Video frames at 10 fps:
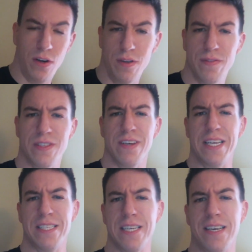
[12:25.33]
all of the
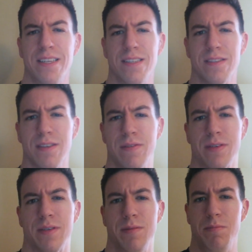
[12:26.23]
lights on in this
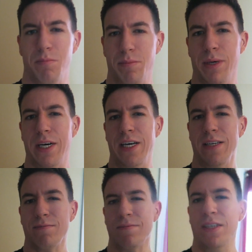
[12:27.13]
living room,
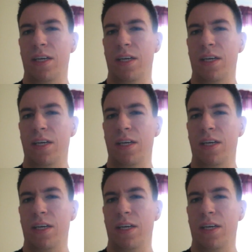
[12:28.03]
but